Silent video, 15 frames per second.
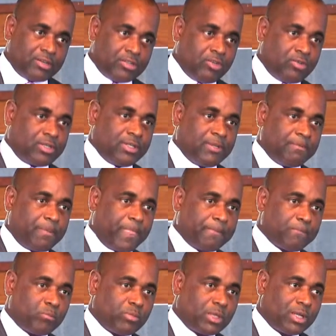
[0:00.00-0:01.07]
and duty
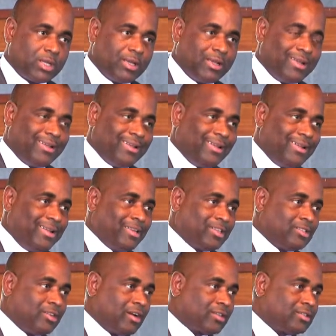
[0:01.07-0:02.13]

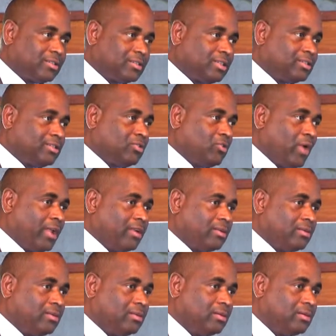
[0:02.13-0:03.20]
is not sitting
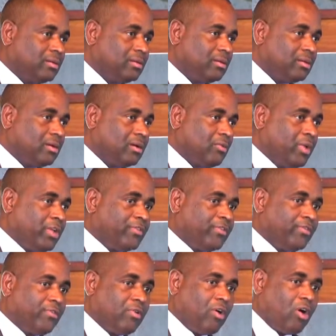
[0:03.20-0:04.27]
well with
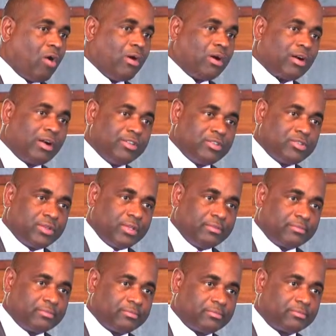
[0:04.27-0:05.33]
our country
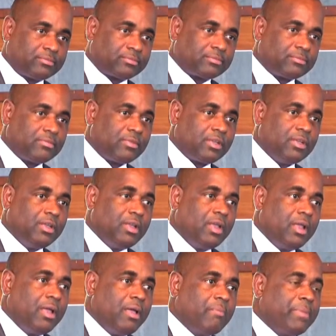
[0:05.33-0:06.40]

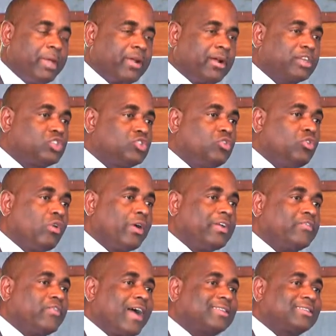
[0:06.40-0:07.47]
because you are
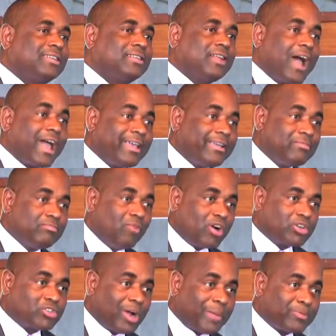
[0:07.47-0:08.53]
in fact denying
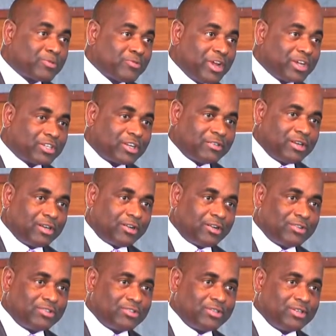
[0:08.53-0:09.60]
more job creation in the
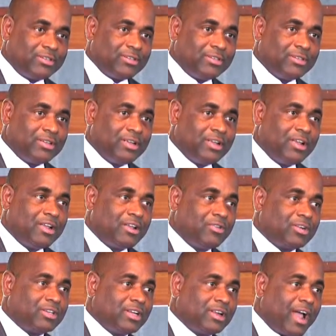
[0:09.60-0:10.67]
country.
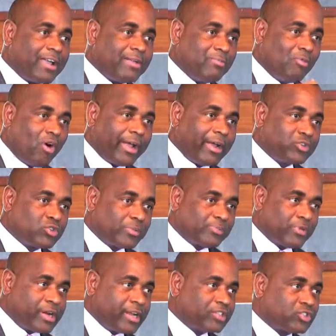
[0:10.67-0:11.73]
You're denying more
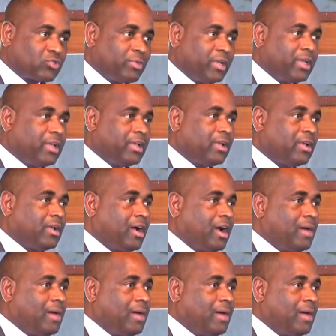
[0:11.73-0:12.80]
entrepreneurs to be uh,